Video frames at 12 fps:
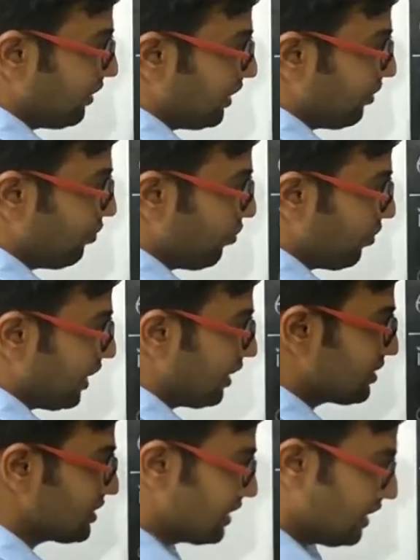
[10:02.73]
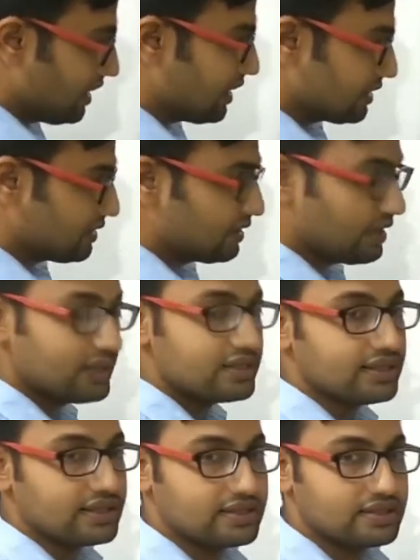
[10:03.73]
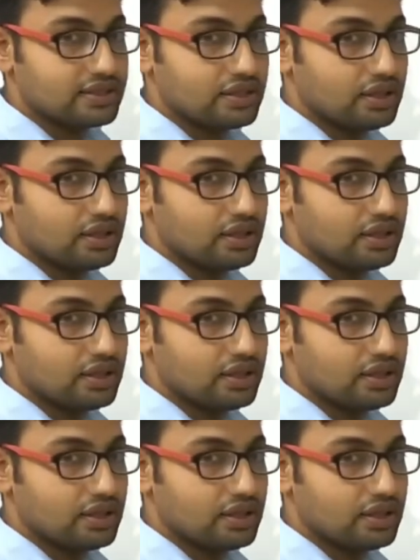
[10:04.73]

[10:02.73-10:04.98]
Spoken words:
we have to take less than 6.